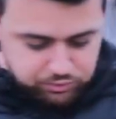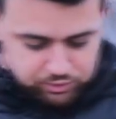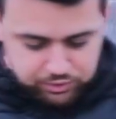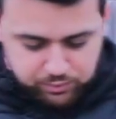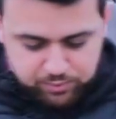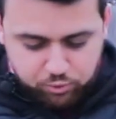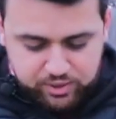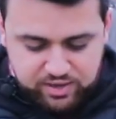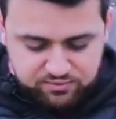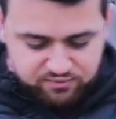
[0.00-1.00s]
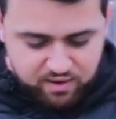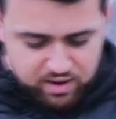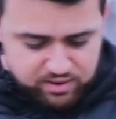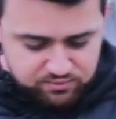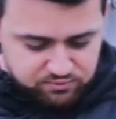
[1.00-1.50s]

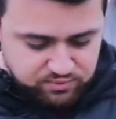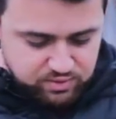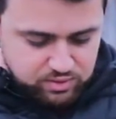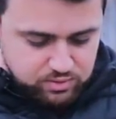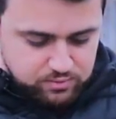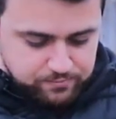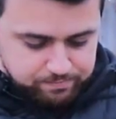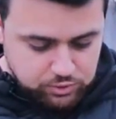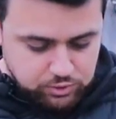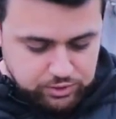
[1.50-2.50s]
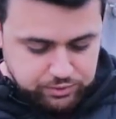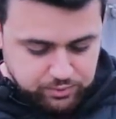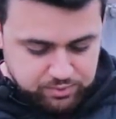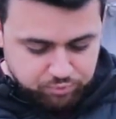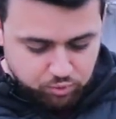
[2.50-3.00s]
33.85.
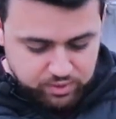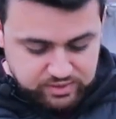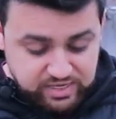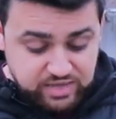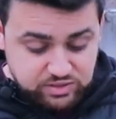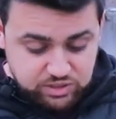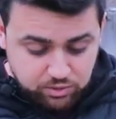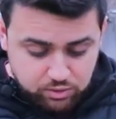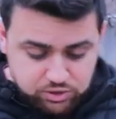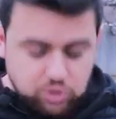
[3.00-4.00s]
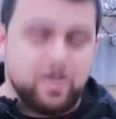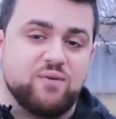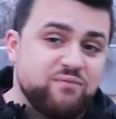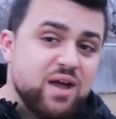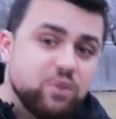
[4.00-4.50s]
33.80, so
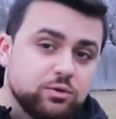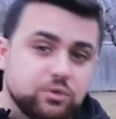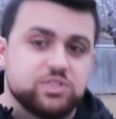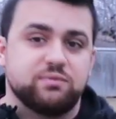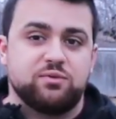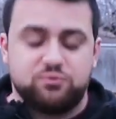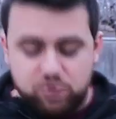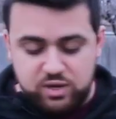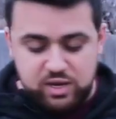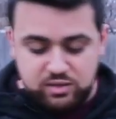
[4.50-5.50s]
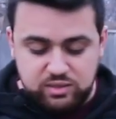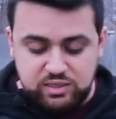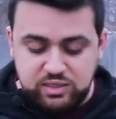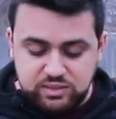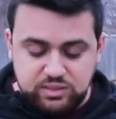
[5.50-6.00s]
about 5/100ths of a foot in the
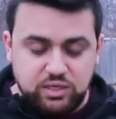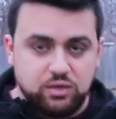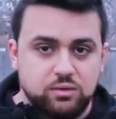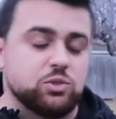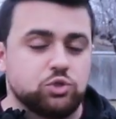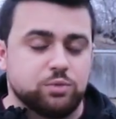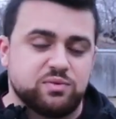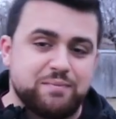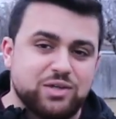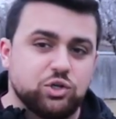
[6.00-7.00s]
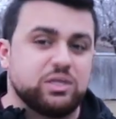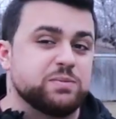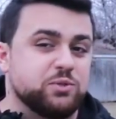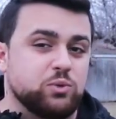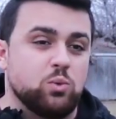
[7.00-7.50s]
easting. So in terms of metric, that's
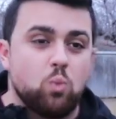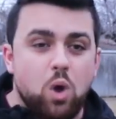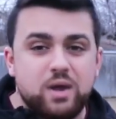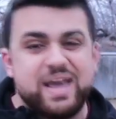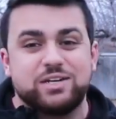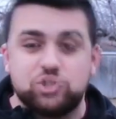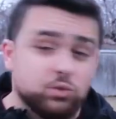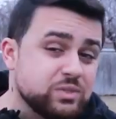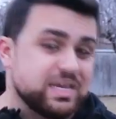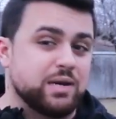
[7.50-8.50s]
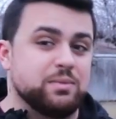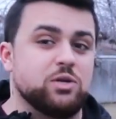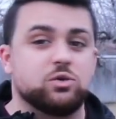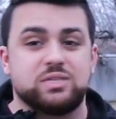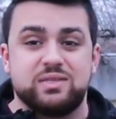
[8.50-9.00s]
between 1 and 2
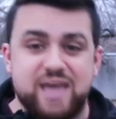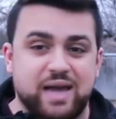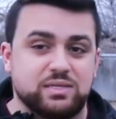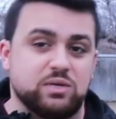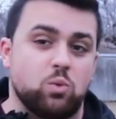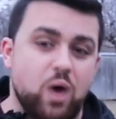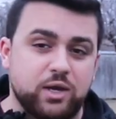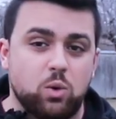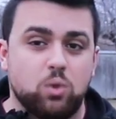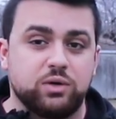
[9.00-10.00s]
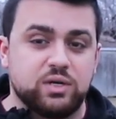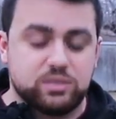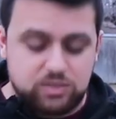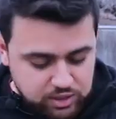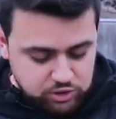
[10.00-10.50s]
centimeters in the X and Y
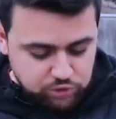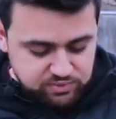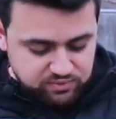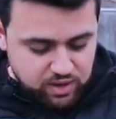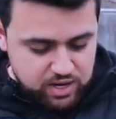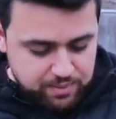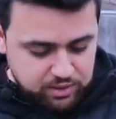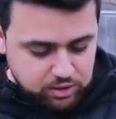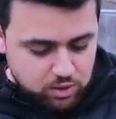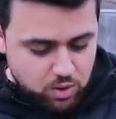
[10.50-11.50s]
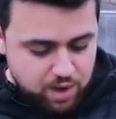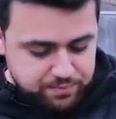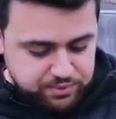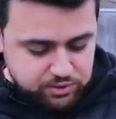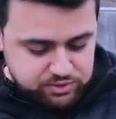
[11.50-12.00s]
coordinates. And in terms of the height, I'm gonna go up
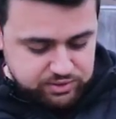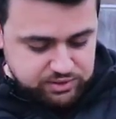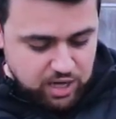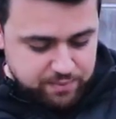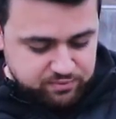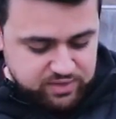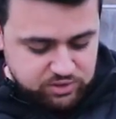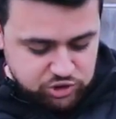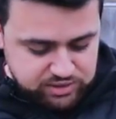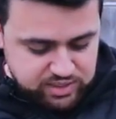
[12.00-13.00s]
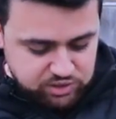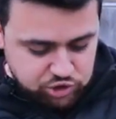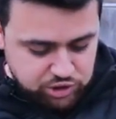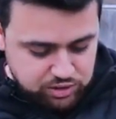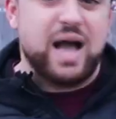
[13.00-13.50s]
here to the top of the NGS data
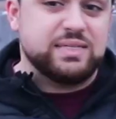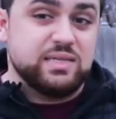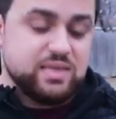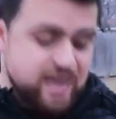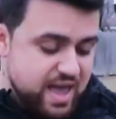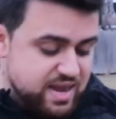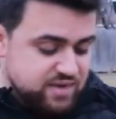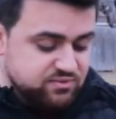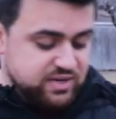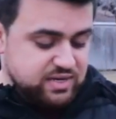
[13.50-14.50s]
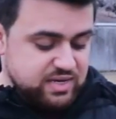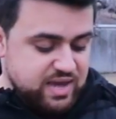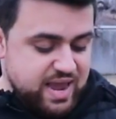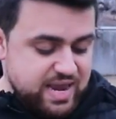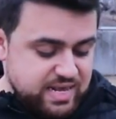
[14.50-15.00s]
sheet. I see the NAVD
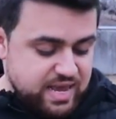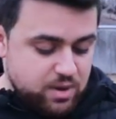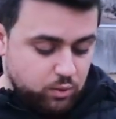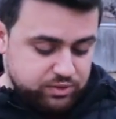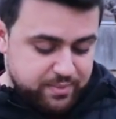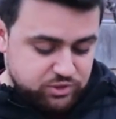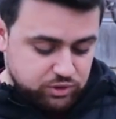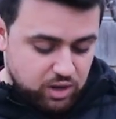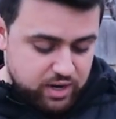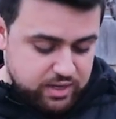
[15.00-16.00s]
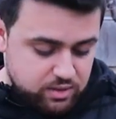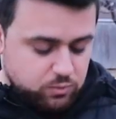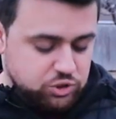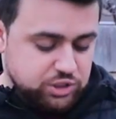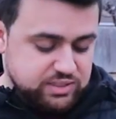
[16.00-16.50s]
88 orthometric height,
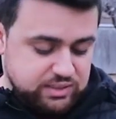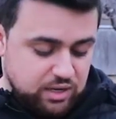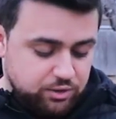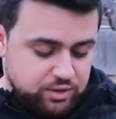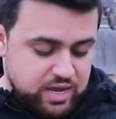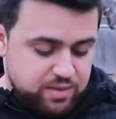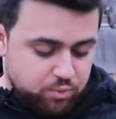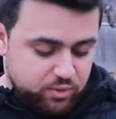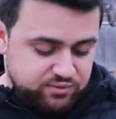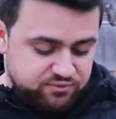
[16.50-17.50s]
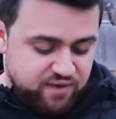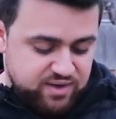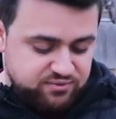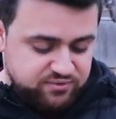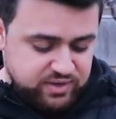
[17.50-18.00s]
which is
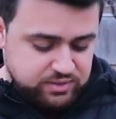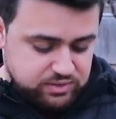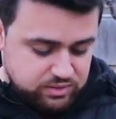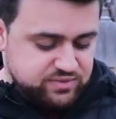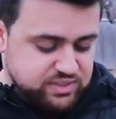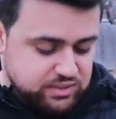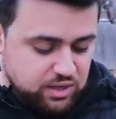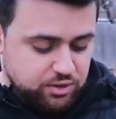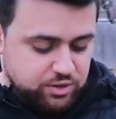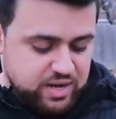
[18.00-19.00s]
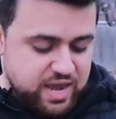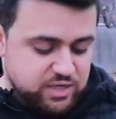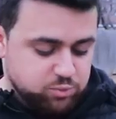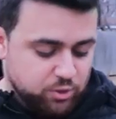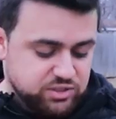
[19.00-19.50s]
608.5 feet,
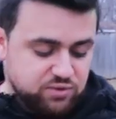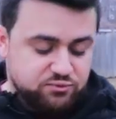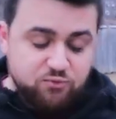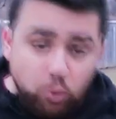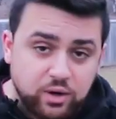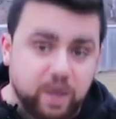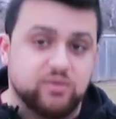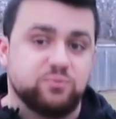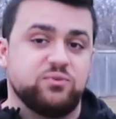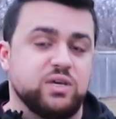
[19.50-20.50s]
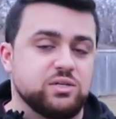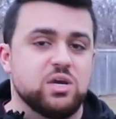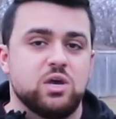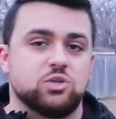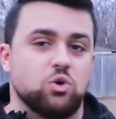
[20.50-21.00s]
608.49 feet,
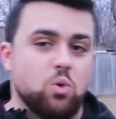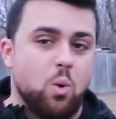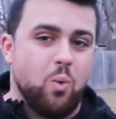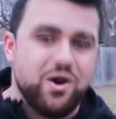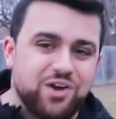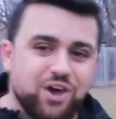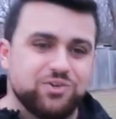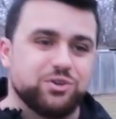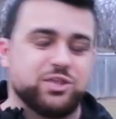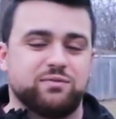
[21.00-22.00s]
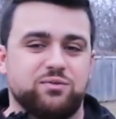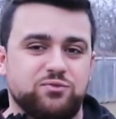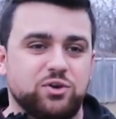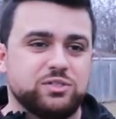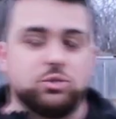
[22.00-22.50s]
so 1/100th of a
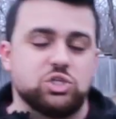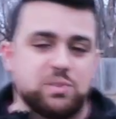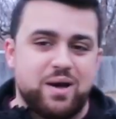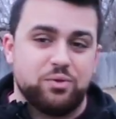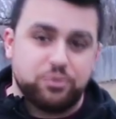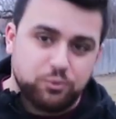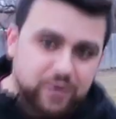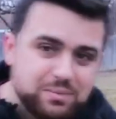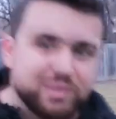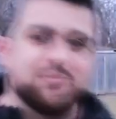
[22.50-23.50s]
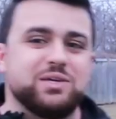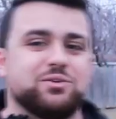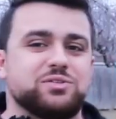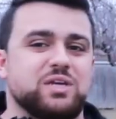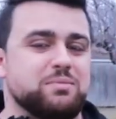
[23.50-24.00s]
foot, which is about 3
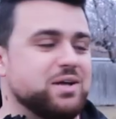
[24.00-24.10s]
millimeters in